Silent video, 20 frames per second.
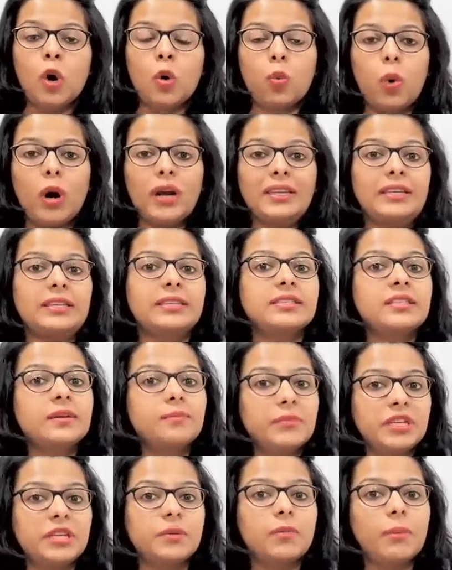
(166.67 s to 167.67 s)
what is the
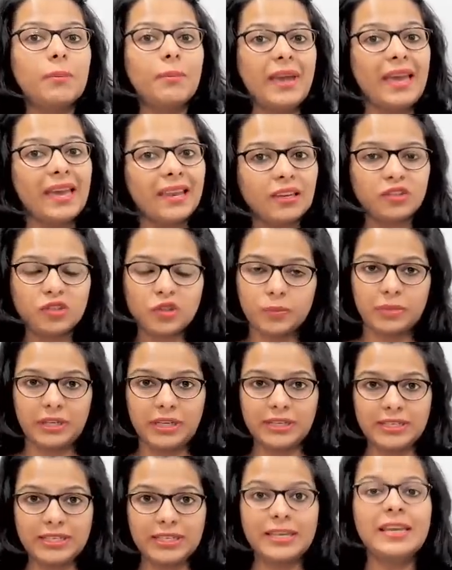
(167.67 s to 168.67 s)
minimum
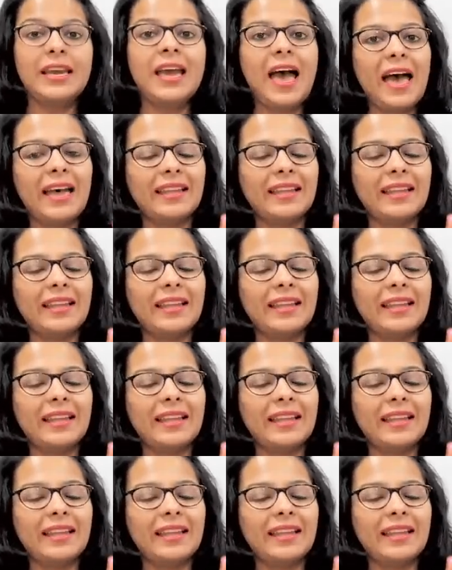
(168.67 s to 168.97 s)
eligibility?